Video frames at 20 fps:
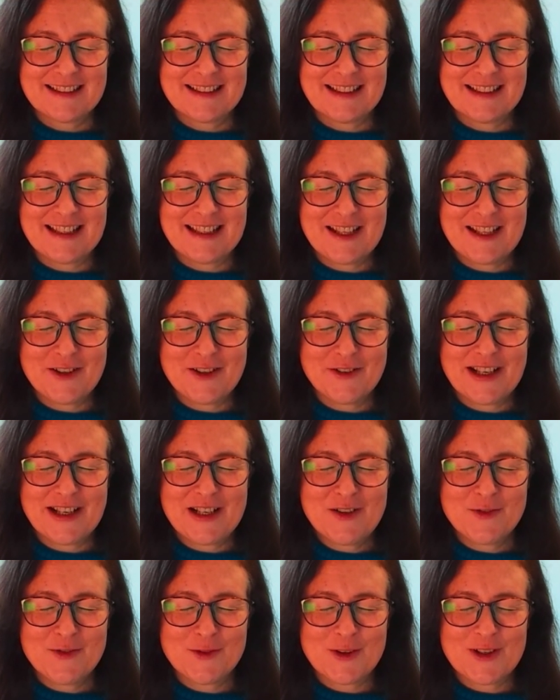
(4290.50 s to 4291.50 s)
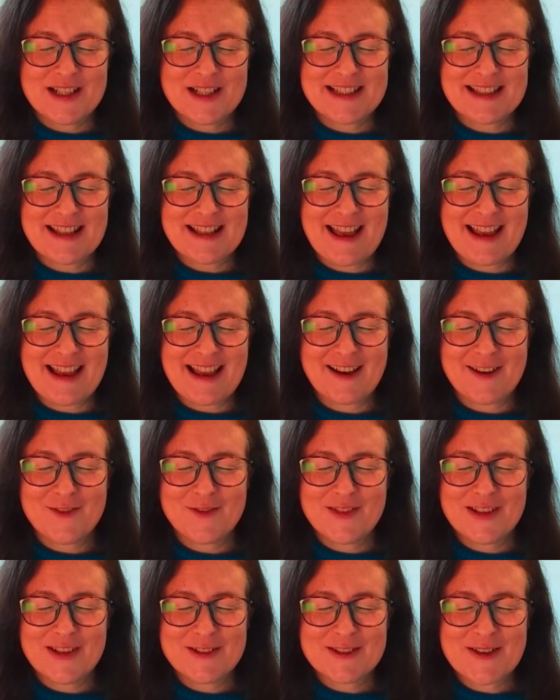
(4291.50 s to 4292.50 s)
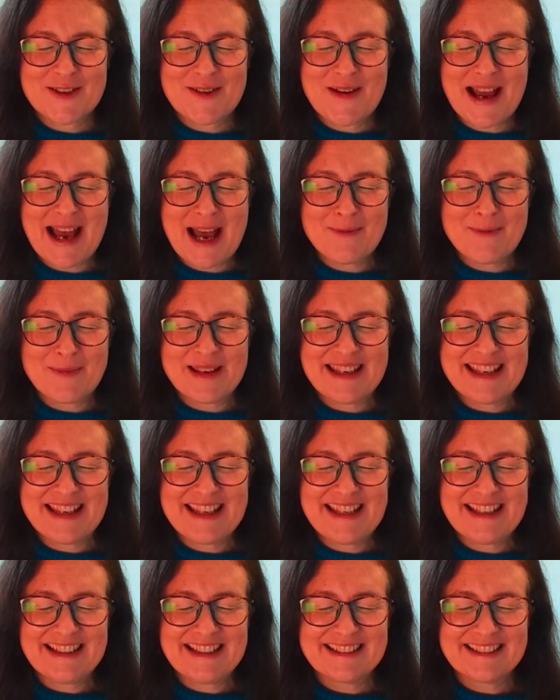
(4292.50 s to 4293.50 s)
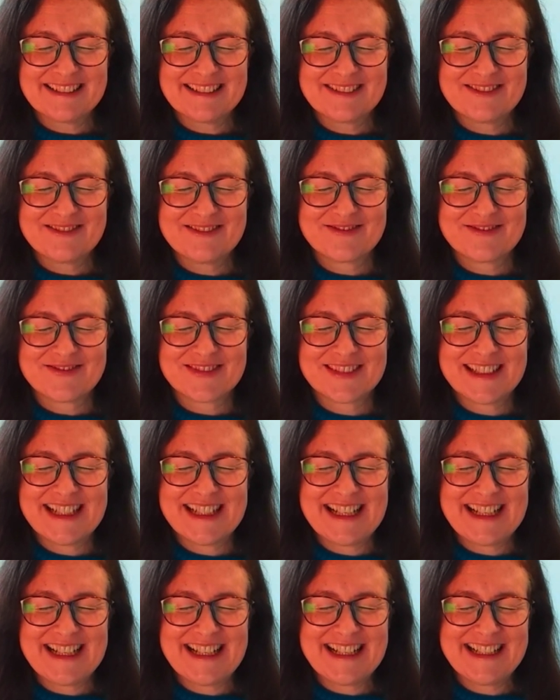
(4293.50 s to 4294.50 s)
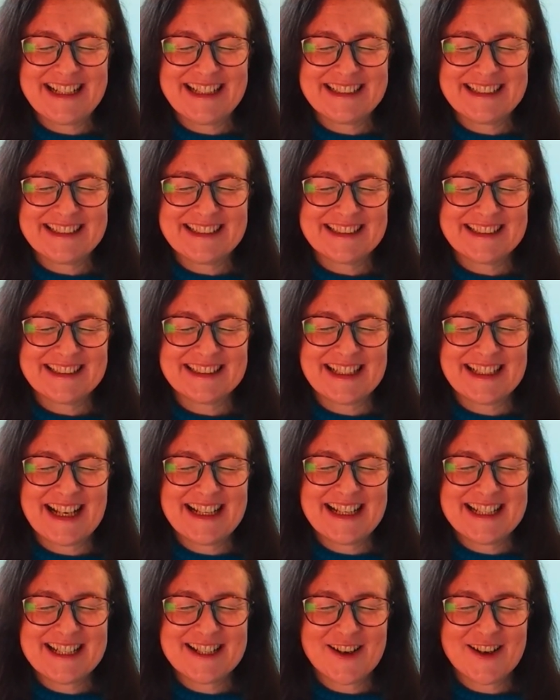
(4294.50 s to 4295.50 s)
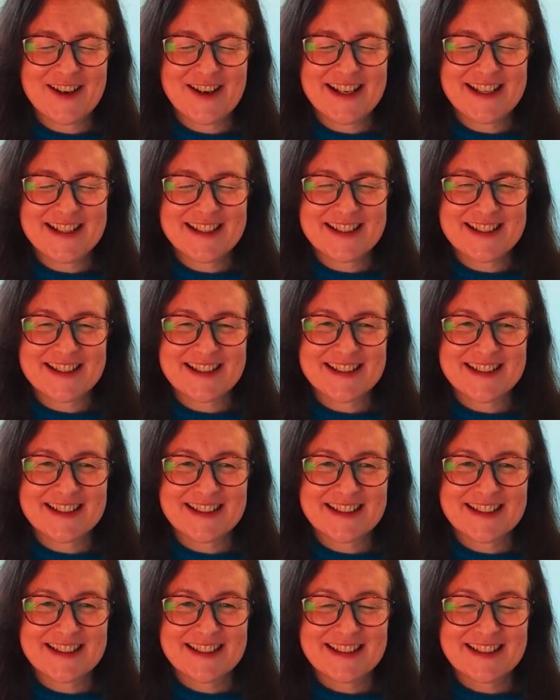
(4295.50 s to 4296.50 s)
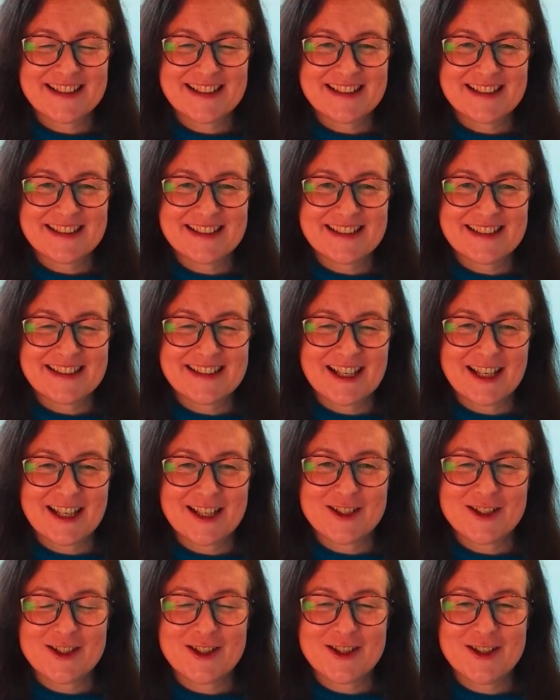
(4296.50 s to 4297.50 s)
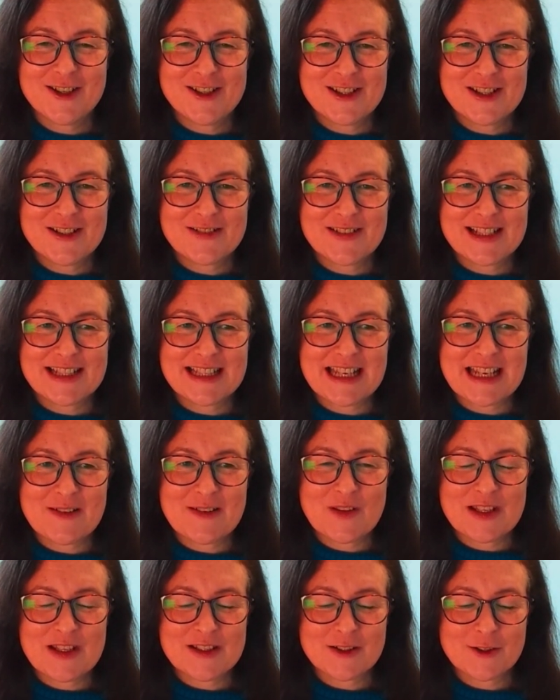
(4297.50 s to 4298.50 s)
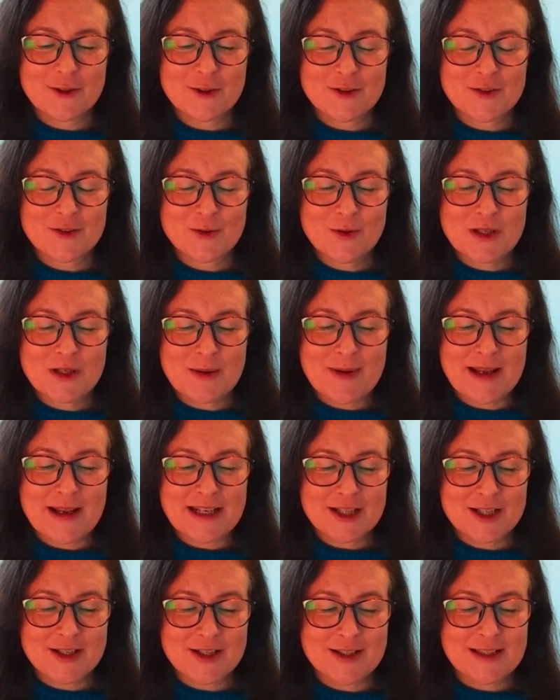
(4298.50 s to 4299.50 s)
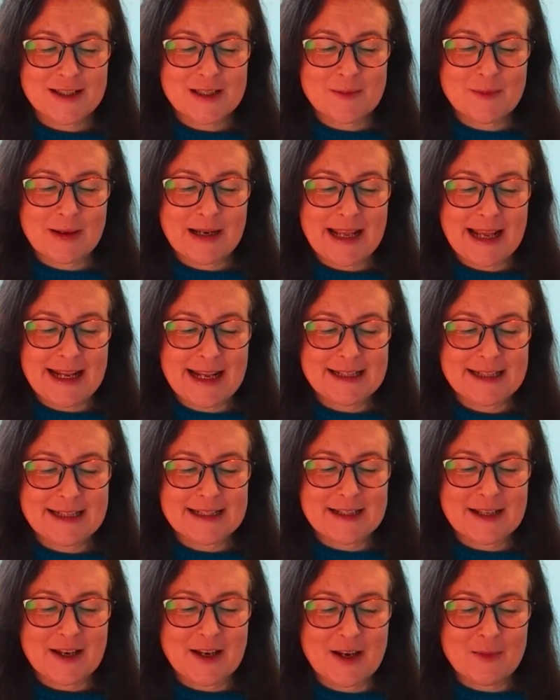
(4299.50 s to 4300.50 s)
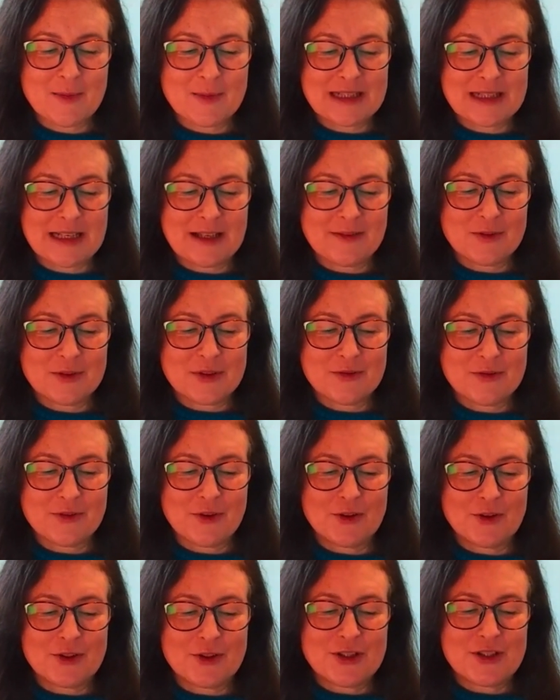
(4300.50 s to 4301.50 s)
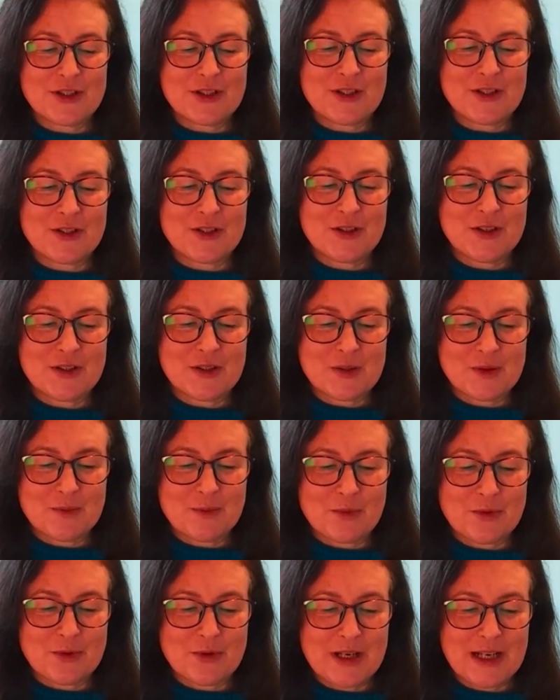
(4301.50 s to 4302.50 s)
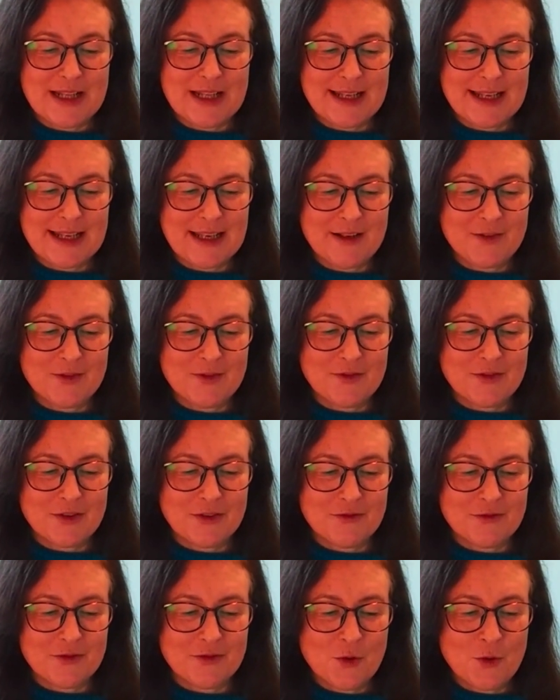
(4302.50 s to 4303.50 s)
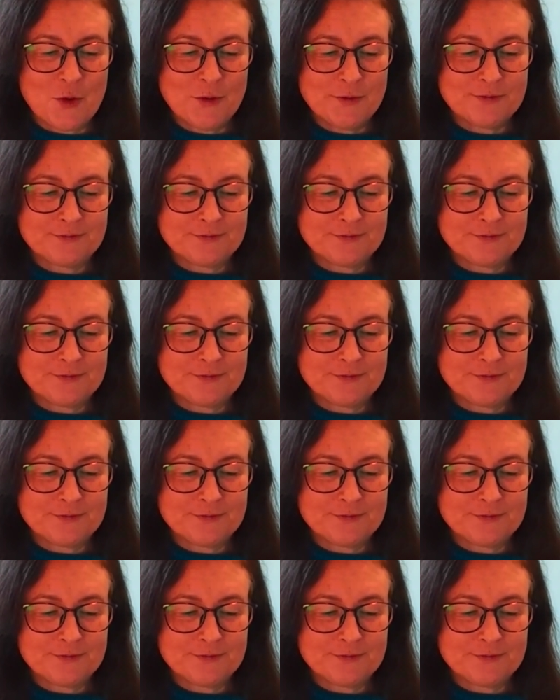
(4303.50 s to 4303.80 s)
Hear your inner voice saying, I feel so happy, free, energized. I choose to receive this across all dimensions, planes, times, levels of consciousness. Just breathing in for four